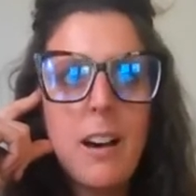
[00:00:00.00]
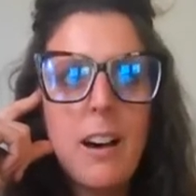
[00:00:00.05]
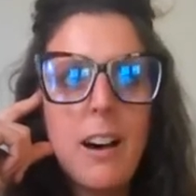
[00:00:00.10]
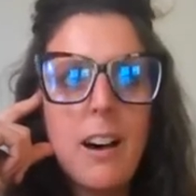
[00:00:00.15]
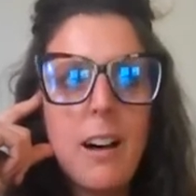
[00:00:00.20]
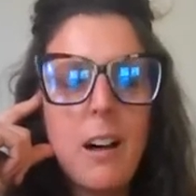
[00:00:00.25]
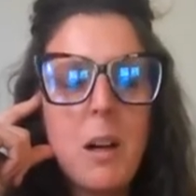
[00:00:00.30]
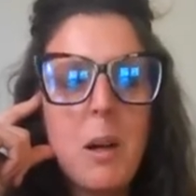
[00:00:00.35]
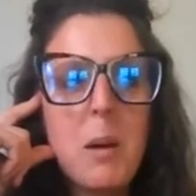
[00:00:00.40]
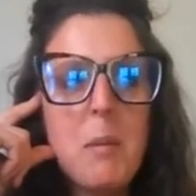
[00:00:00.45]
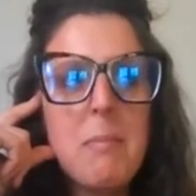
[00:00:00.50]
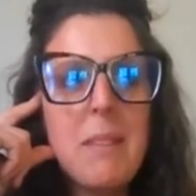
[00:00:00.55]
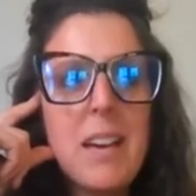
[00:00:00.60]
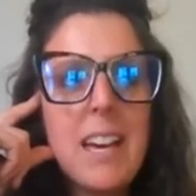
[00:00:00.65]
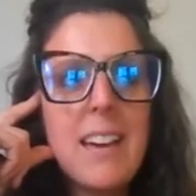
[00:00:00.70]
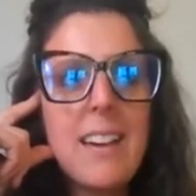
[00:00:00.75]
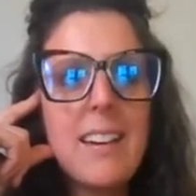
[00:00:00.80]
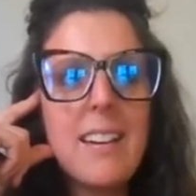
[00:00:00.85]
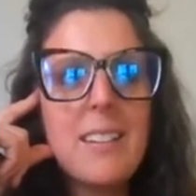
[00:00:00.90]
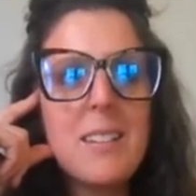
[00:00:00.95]

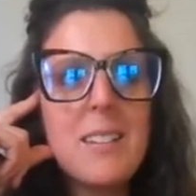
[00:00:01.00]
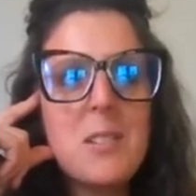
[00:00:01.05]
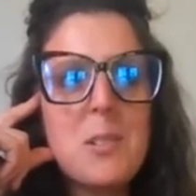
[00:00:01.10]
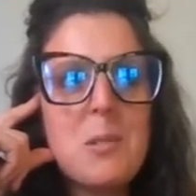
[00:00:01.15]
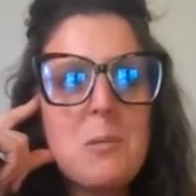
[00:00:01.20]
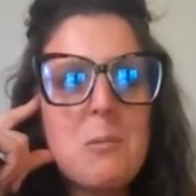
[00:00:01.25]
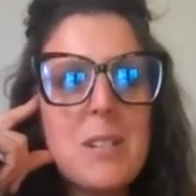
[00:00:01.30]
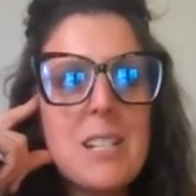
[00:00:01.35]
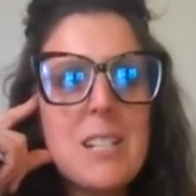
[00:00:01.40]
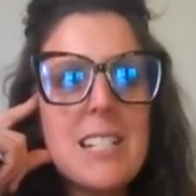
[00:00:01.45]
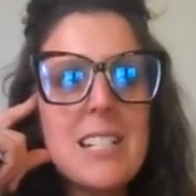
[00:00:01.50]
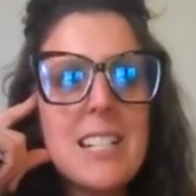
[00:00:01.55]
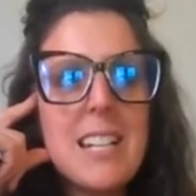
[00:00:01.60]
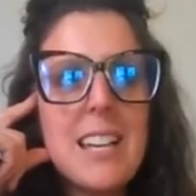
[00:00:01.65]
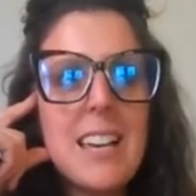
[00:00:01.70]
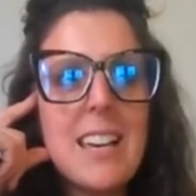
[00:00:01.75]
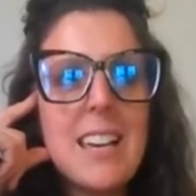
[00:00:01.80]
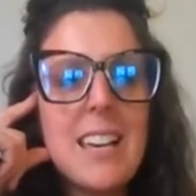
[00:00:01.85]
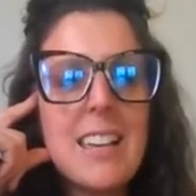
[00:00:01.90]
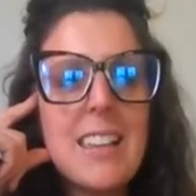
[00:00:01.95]
And we
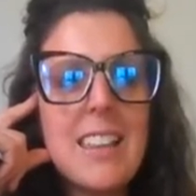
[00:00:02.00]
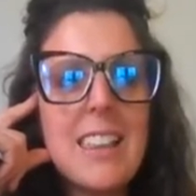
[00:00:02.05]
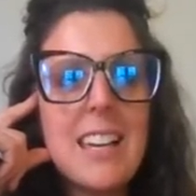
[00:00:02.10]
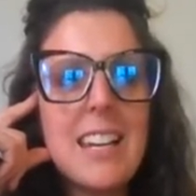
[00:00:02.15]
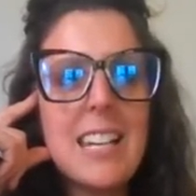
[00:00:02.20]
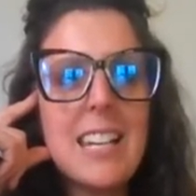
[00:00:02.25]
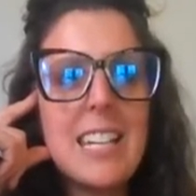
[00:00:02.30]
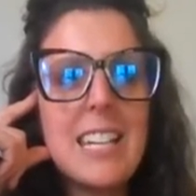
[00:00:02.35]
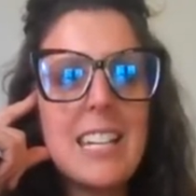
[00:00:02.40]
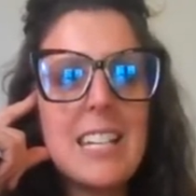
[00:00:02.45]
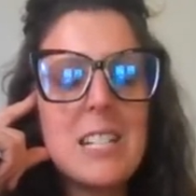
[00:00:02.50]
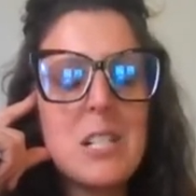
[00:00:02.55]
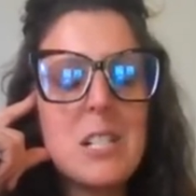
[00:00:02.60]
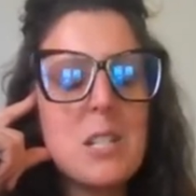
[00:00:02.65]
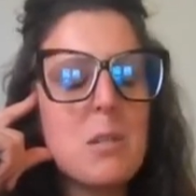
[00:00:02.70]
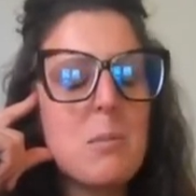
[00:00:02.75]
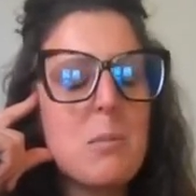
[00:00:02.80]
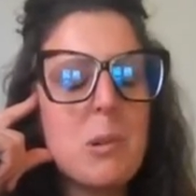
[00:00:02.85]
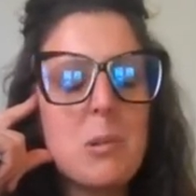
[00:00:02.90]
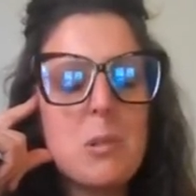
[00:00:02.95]
say that he is
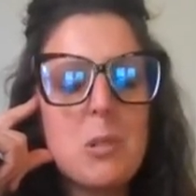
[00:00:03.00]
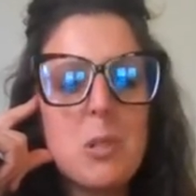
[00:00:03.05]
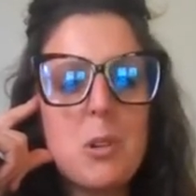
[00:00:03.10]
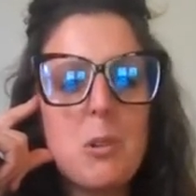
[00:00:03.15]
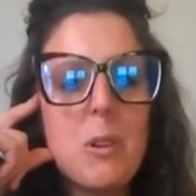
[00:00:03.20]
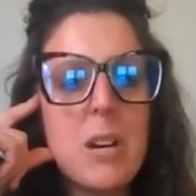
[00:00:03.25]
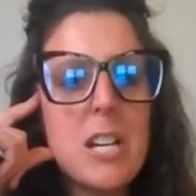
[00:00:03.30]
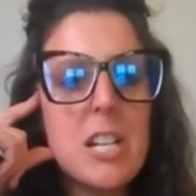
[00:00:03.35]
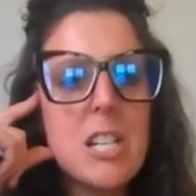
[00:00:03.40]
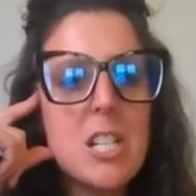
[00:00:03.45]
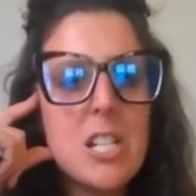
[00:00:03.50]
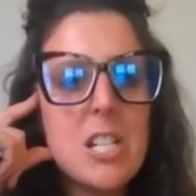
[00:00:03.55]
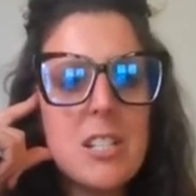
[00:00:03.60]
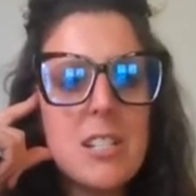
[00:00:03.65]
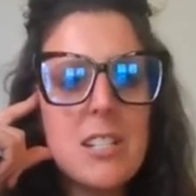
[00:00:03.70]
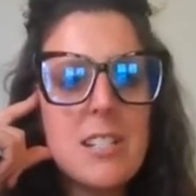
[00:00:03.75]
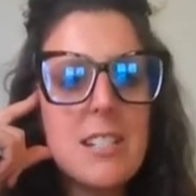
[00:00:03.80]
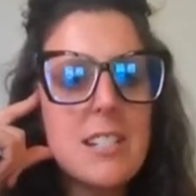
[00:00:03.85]
the most gracious